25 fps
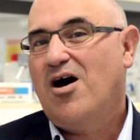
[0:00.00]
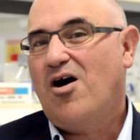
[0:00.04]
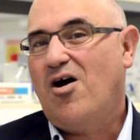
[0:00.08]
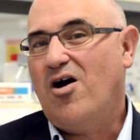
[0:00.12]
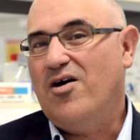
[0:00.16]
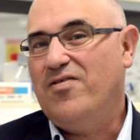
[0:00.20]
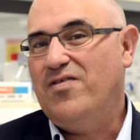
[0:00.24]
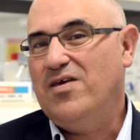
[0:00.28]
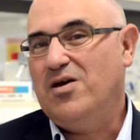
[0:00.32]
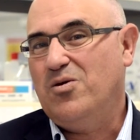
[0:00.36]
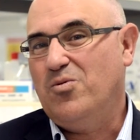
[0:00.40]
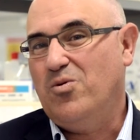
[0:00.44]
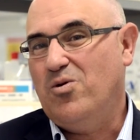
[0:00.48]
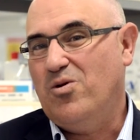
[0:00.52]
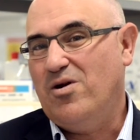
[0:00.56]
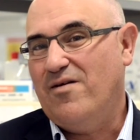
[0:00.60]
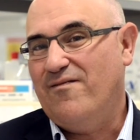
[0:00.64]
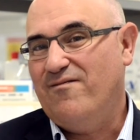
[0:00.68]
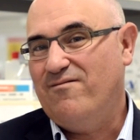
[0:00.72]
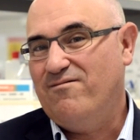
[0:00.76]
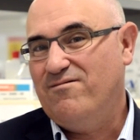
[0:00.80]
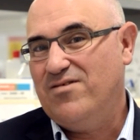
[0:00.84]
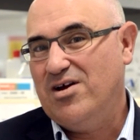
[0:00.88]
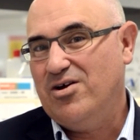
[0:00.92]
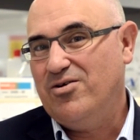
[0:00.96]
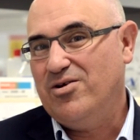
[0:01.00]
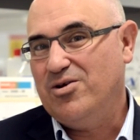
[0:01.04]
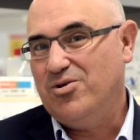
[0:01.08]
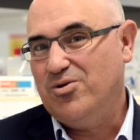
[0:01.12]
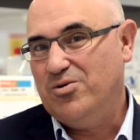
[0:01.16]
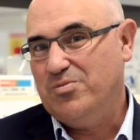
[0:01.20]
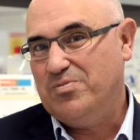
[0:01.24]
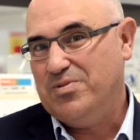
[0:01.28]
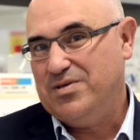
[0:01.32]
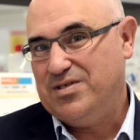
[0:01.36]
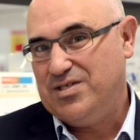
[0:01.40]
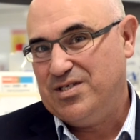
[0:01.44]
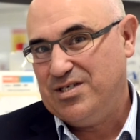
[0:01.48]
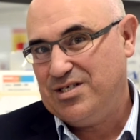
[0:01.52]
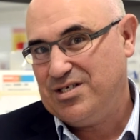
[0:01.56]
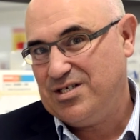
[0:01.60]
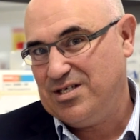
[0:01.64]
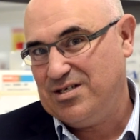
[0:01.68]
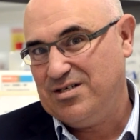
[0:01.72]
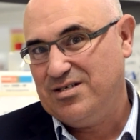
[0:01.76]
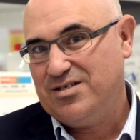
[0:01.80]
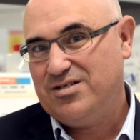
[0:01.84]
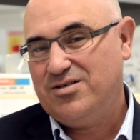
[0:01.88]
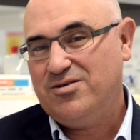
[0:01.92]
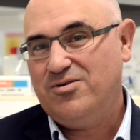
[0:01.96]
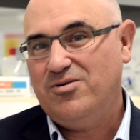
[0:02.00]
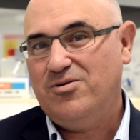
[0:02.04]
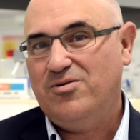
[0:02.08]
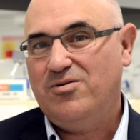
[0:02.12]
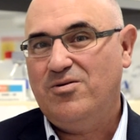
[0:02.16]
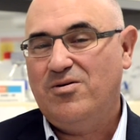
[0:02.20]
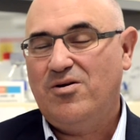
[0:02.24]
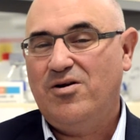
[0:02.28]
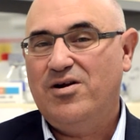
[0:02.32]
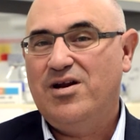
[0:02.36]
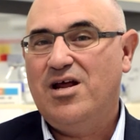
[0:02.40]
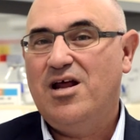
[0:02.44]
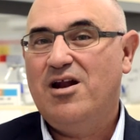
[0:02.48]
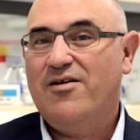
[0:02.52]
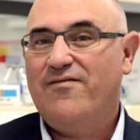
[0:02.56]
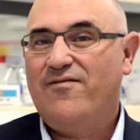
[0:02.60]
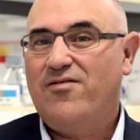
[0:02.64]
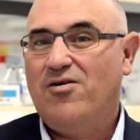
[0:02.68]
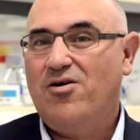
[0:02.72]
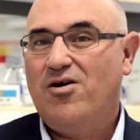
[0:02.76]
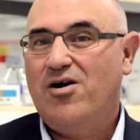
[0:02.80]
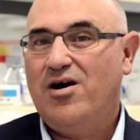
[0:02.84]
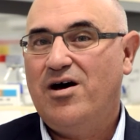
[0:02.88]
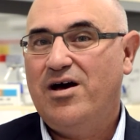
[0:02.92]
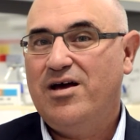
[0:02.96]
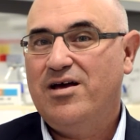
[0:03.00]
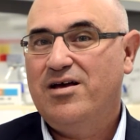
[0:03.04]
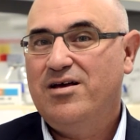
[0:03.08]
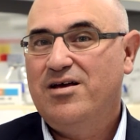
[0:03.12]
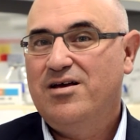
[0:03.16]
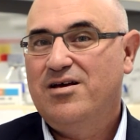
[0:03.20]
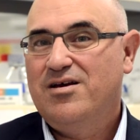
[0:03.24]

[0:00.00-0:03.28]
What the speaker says: I think we're in a very good position to identify